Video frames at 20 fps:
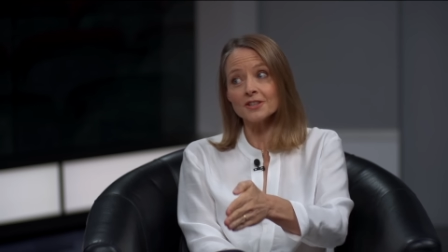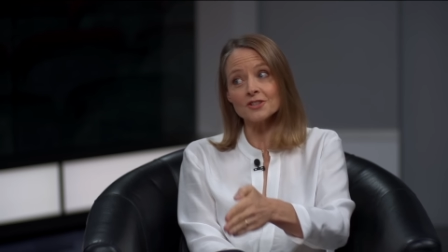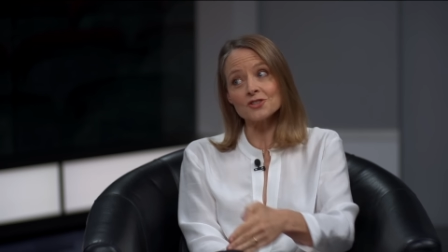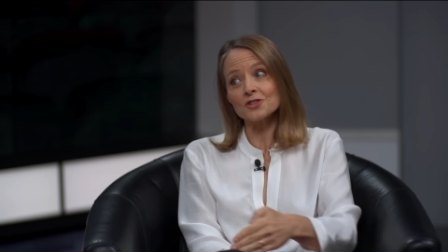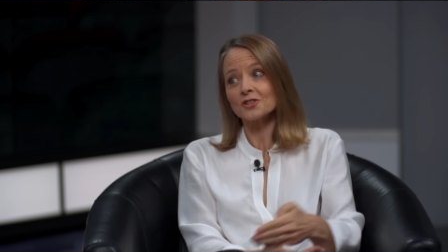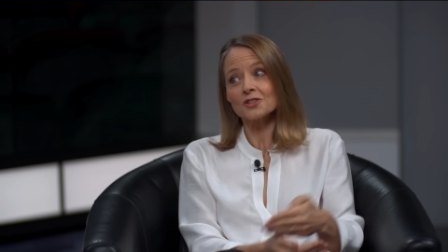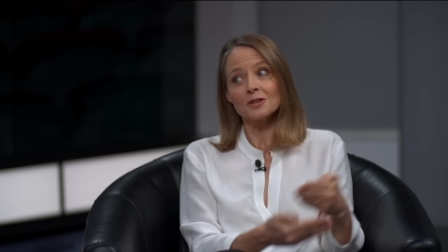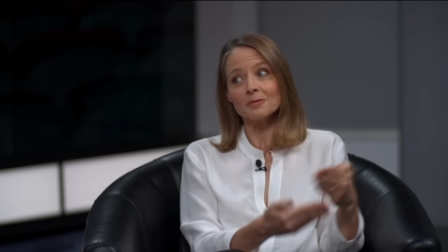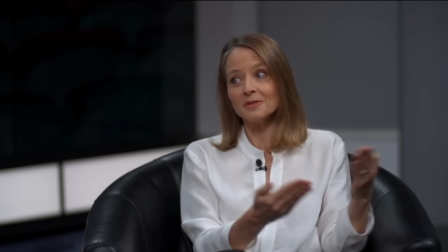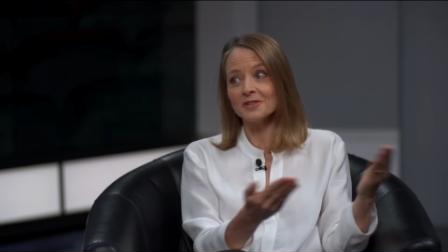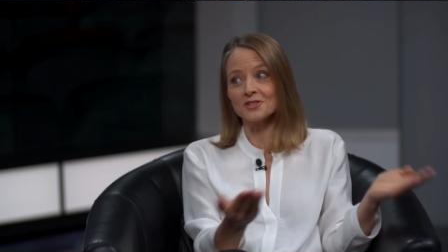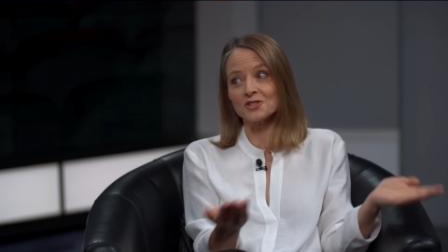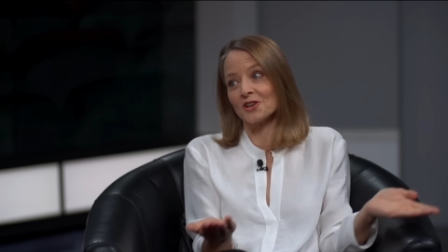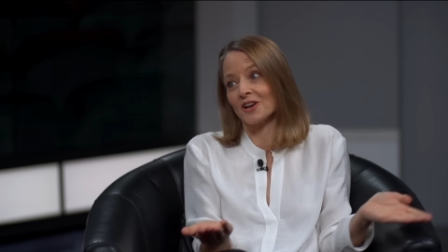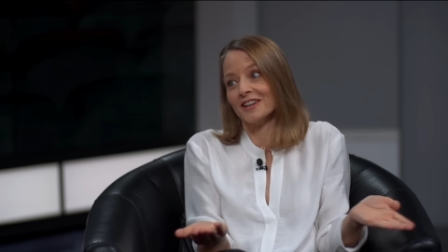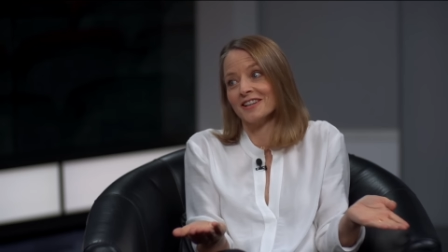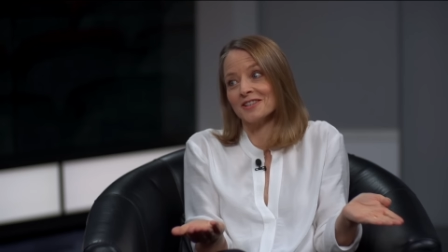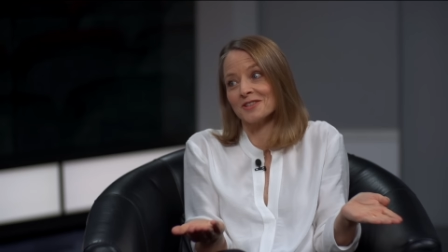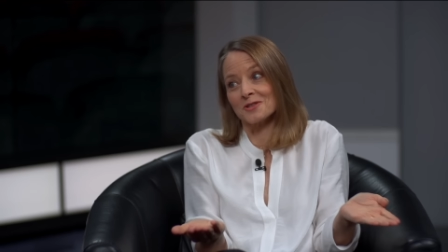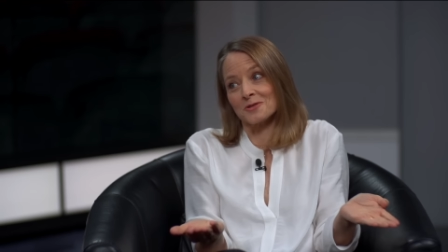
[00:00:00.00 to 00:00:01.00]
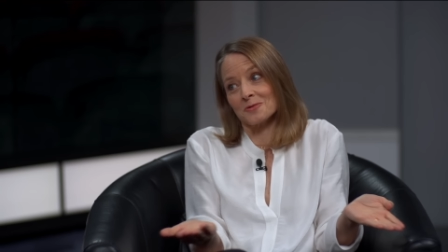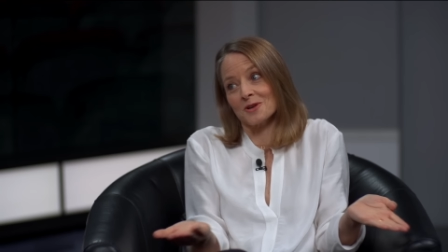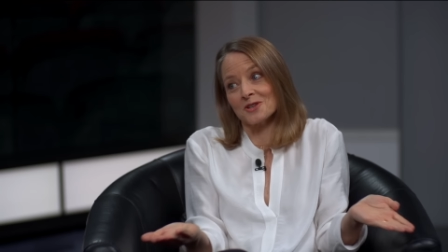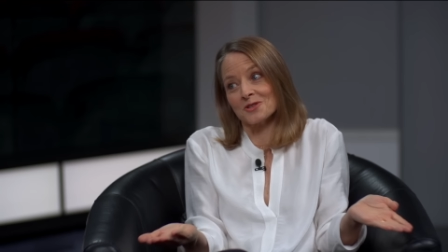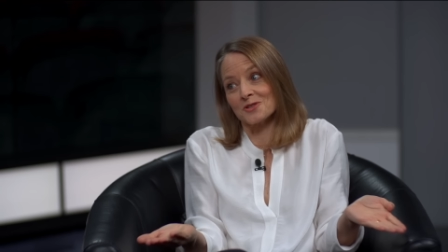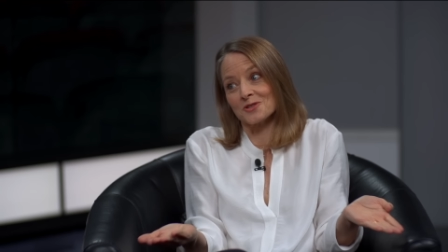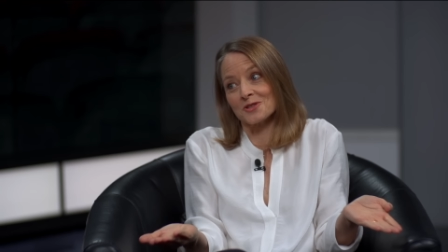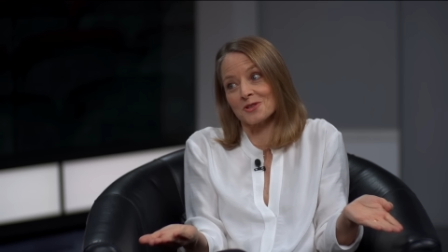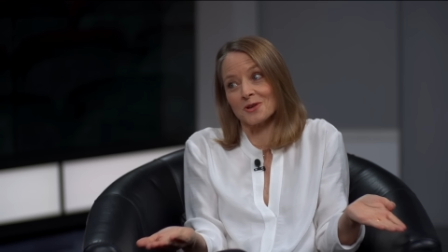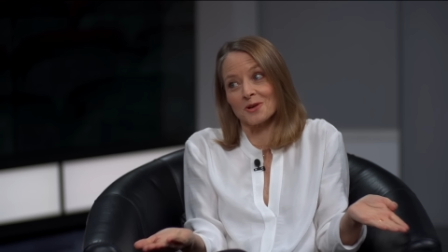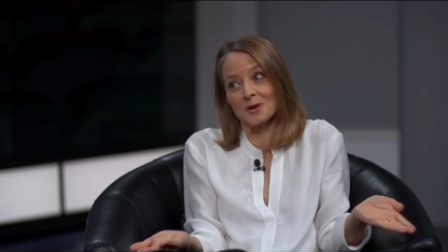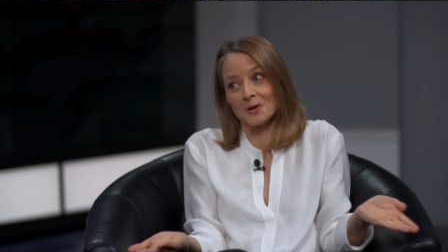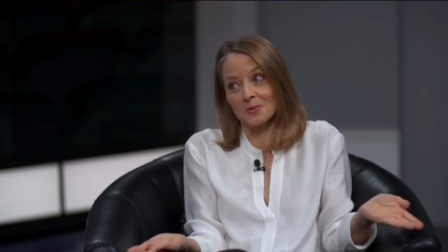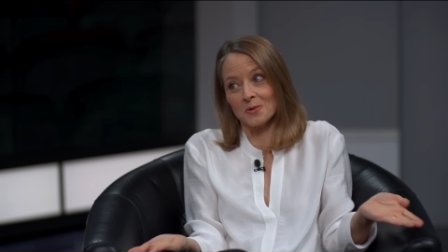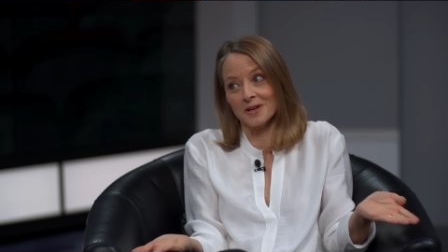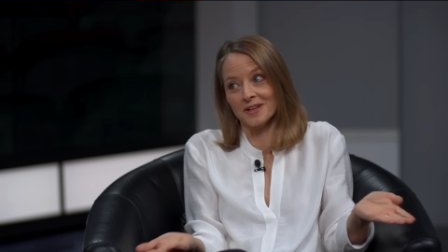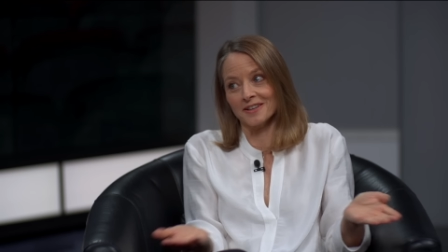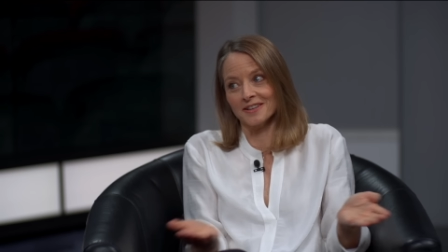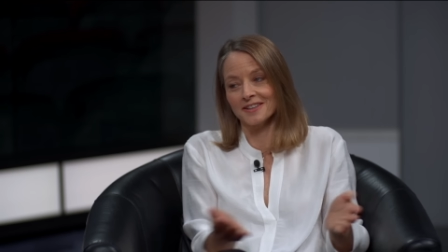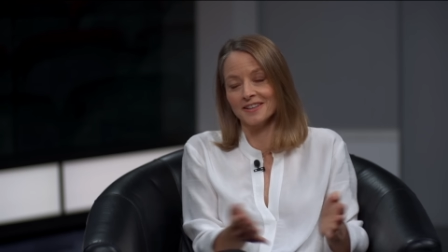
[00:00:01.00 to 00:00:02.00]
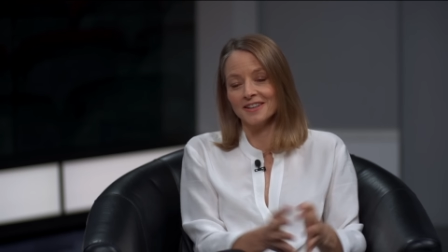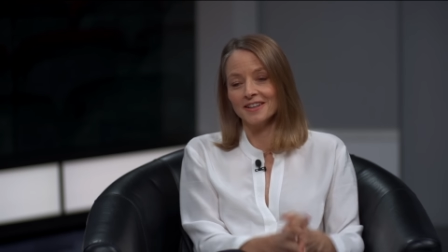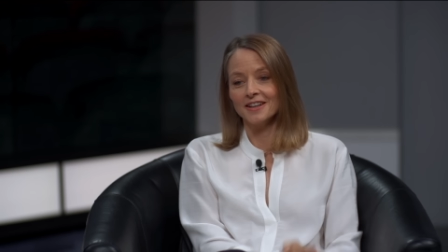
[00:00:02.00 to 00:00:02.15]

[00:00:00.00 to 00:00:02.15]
it's just going to be the Chinese and the Russians that are going to win.